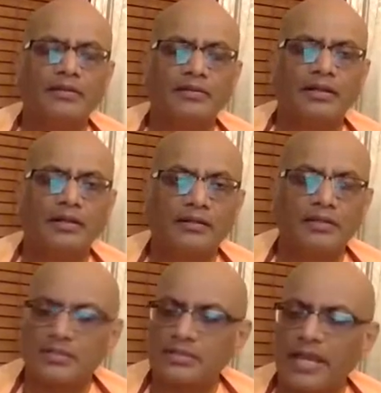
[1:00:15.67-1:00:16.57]
that
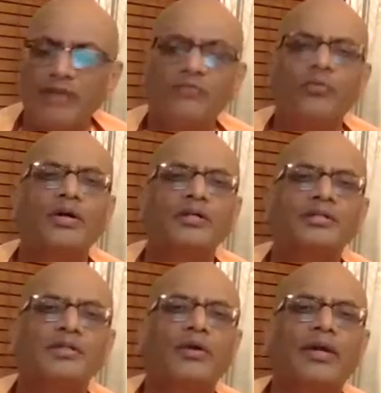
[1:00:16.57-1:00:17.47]
the same words
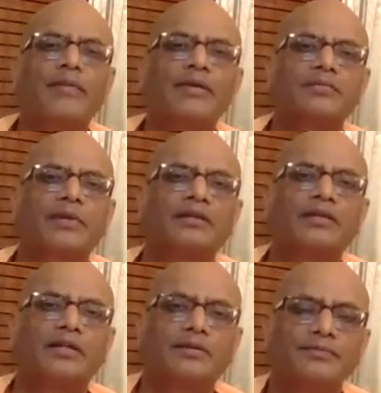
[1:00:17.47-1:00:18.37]
now came as mantra.